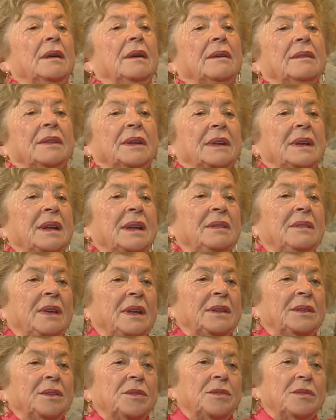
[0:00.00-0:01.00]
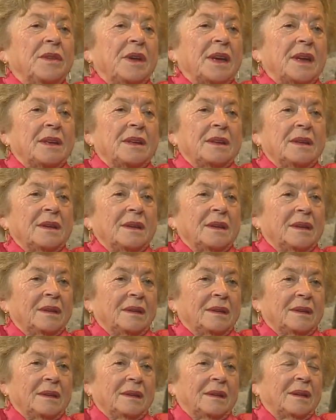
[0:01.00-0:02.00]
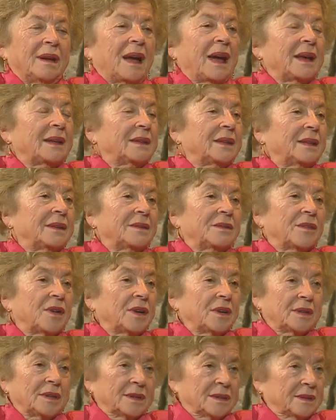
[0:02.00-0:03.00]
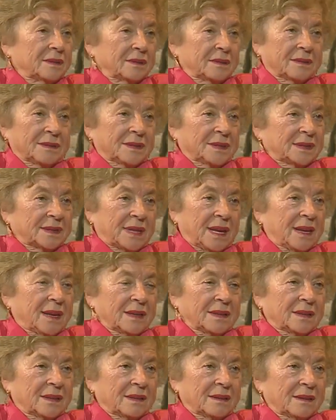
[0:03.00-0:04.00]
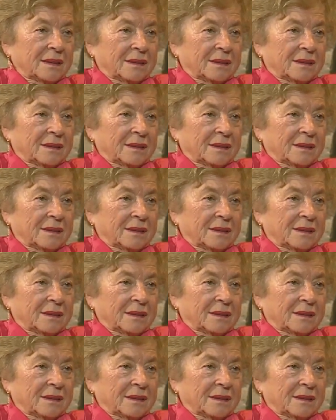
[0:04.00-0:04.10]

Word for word: When he went away, I didn't want to stay in,